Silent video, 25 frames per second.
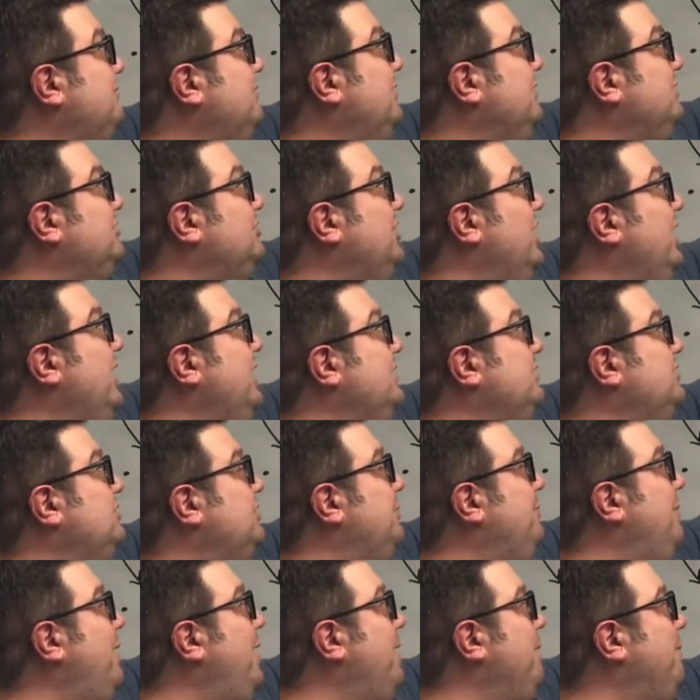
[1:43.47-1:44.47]
the change
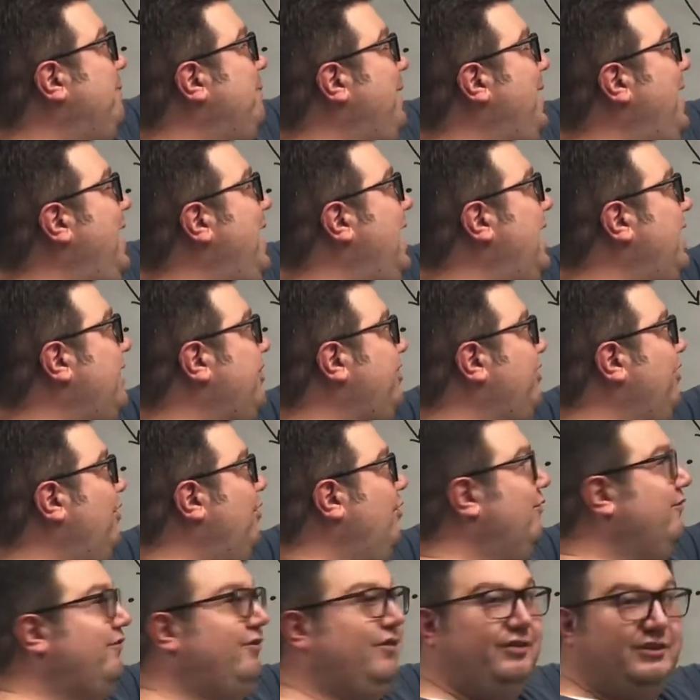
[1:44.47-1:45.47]
in my path
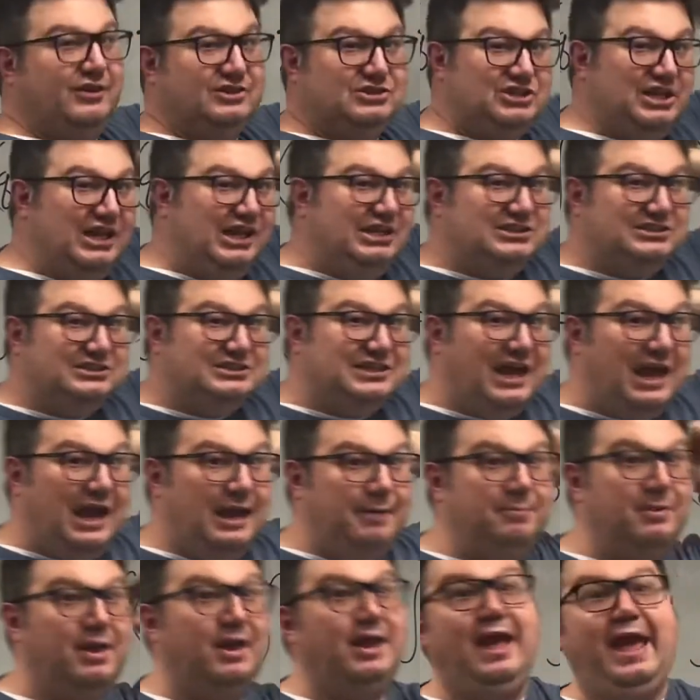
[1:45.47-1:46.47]
over the change in
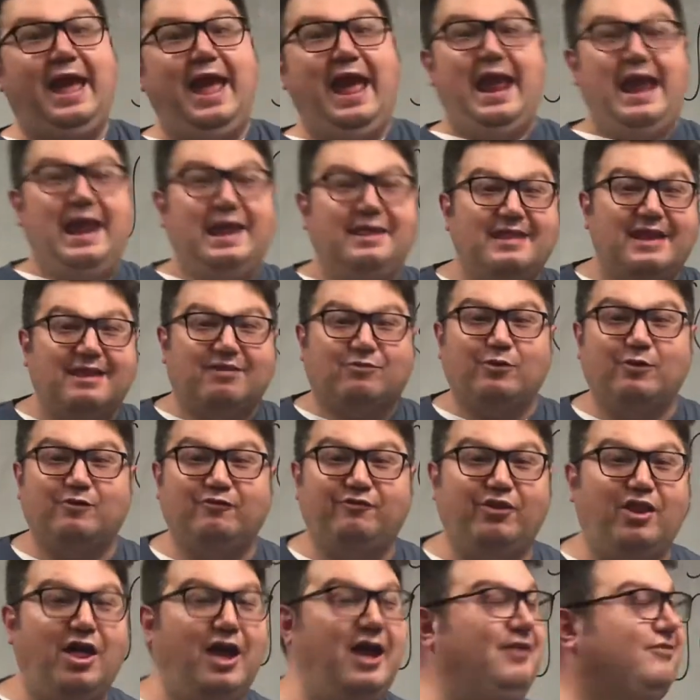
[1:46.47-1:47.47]
time. Hey, that's what
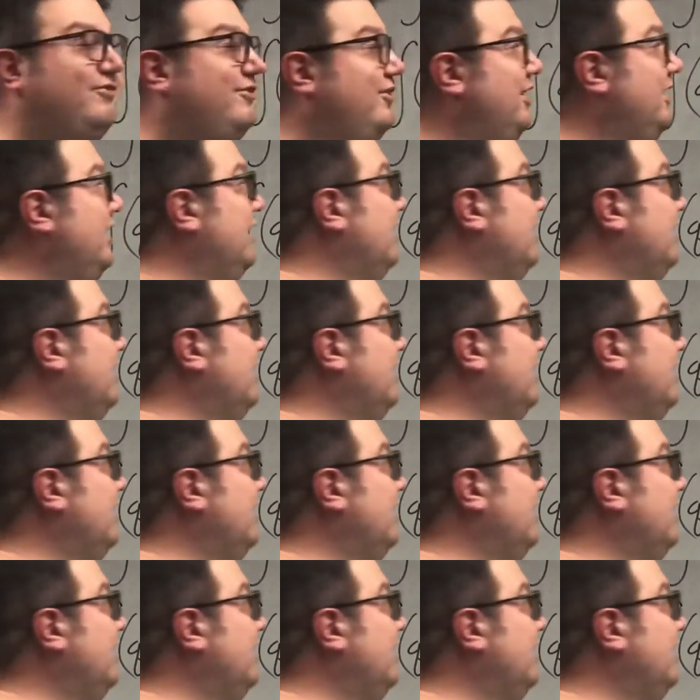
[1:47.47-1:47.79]
velocity